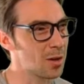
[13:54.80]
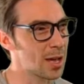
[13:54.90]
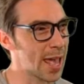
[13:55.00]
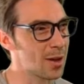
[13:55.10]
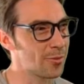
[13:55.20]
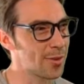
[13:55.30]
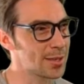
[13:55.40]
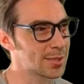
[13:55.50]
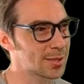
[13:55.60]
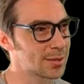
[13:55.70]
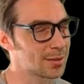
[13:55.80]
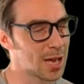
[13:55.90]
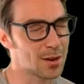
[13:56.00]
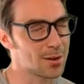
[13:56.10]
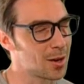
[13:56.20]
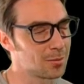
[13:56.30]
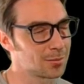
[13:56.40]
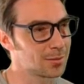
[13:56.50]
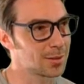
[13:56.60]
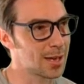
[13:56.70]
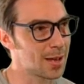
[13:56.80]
Ageo face. Age, ageo. It's A